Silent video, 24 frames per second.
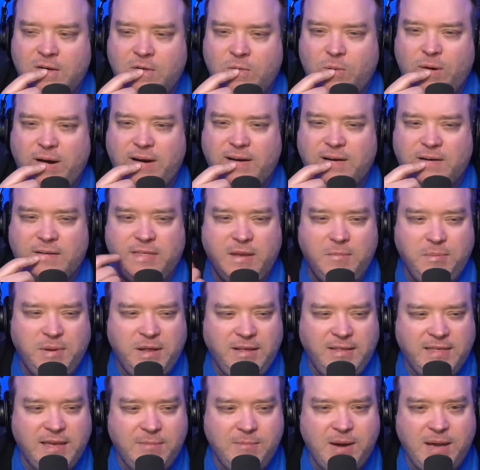wait, are they
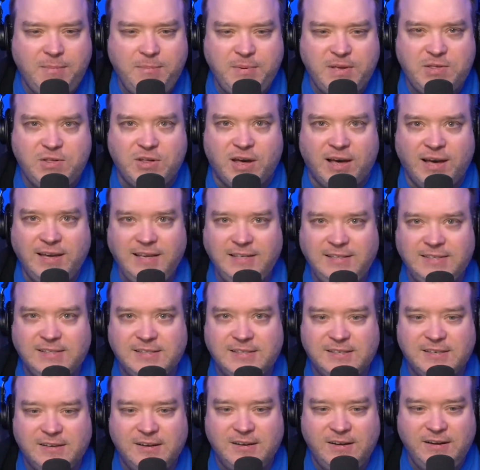playing They Might Be
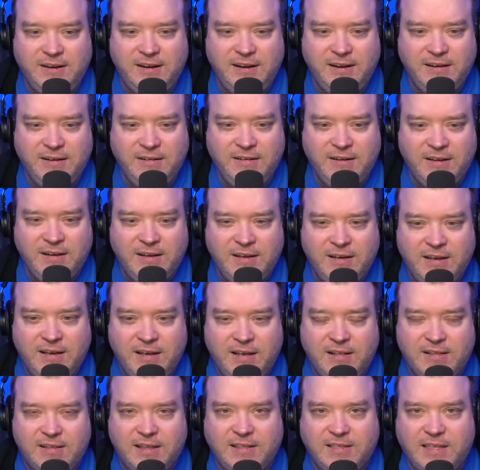Giants on here?
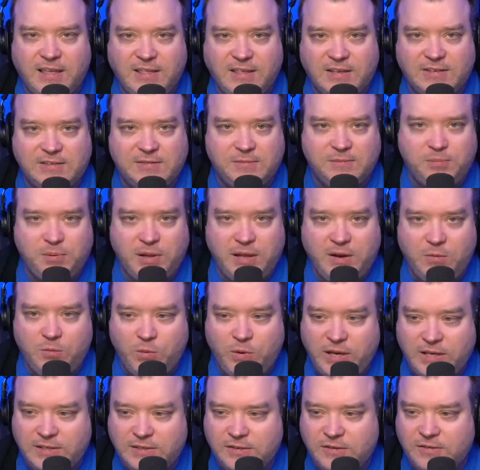Like they just played
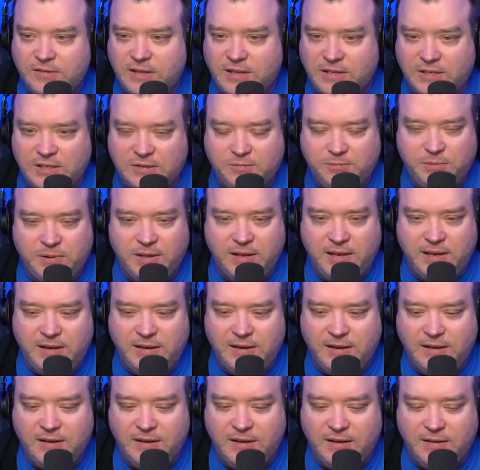Weezer, they just played
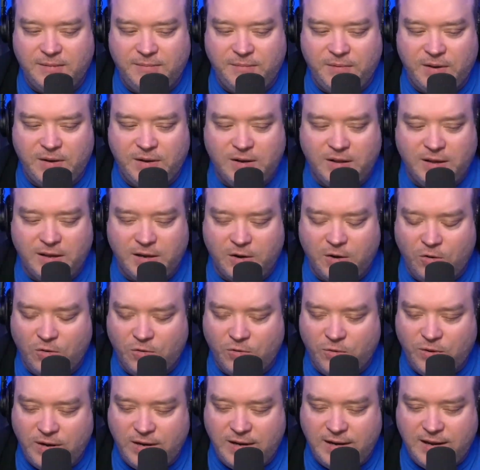uh, you know, like an old
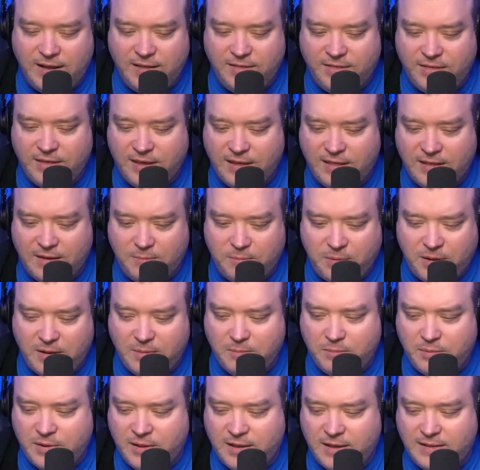Green Day thing, they
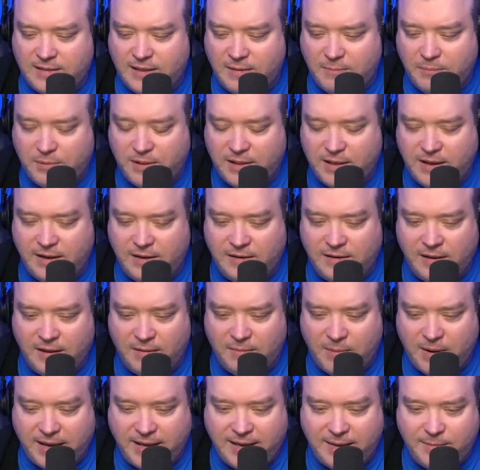played Blink, they played uh,
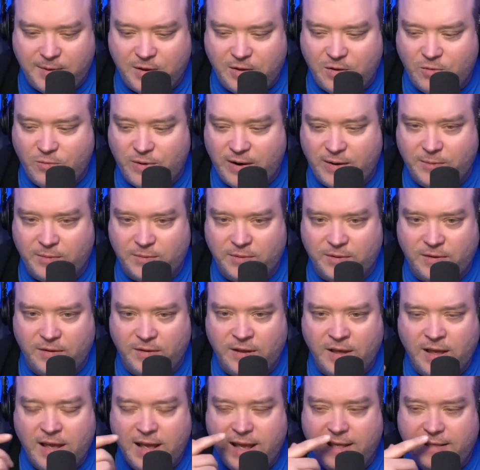My Chemical Ram,
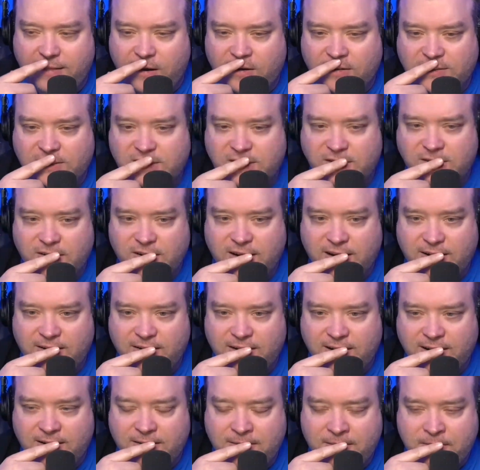and then all of a sudden you're
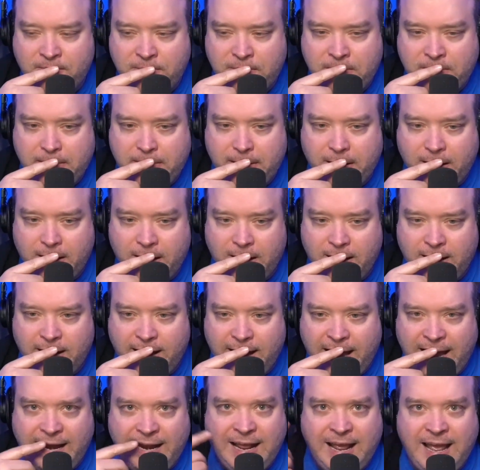hearing uh,
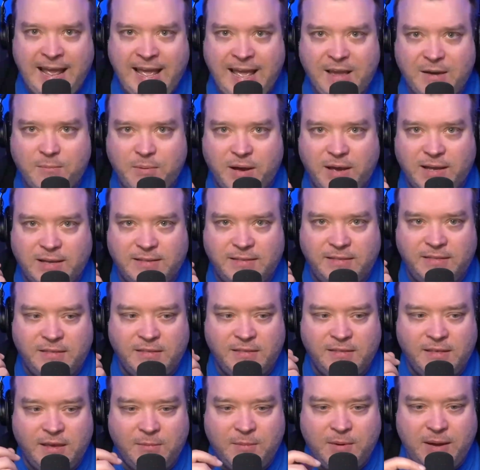Ana Ng by
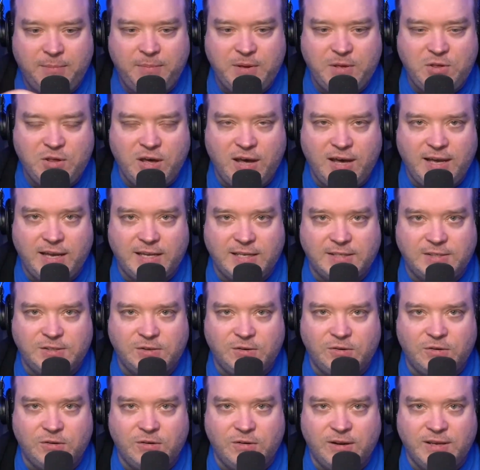They Might Be Giants
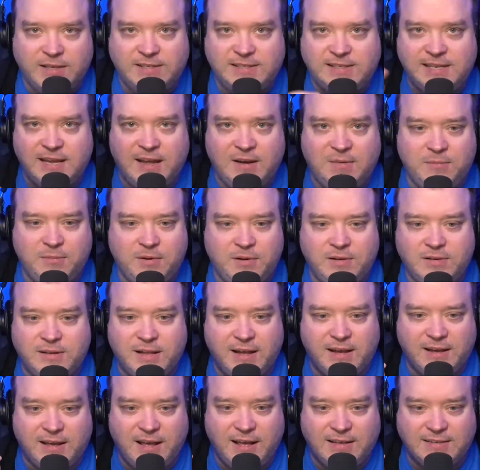or Istanbul,
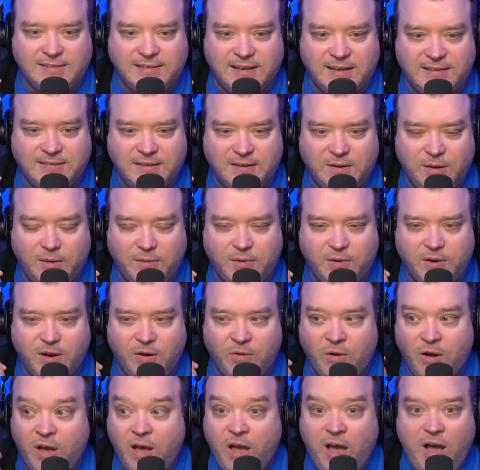not Constantinople. And you
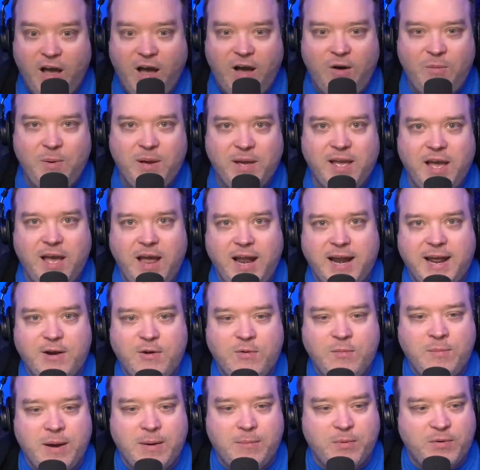go, Oh my God, I
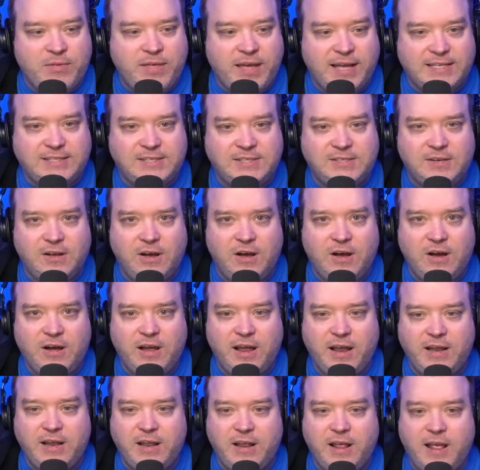remember that song.
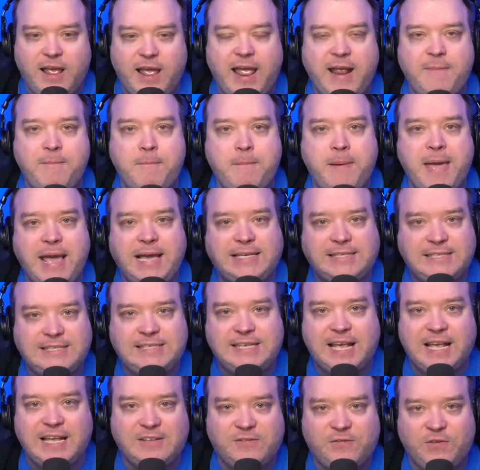And it, it makes
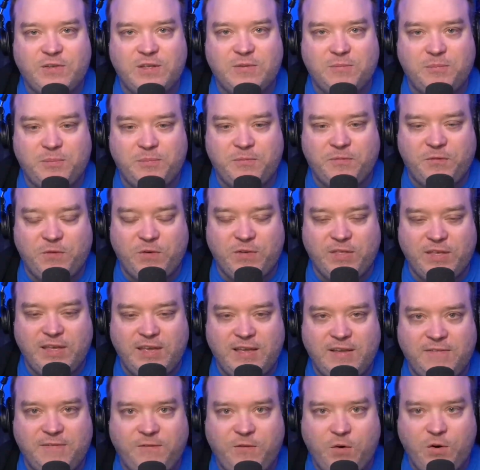sense for the, for
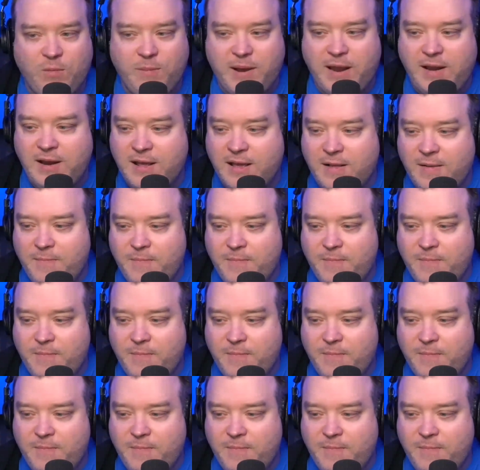the format,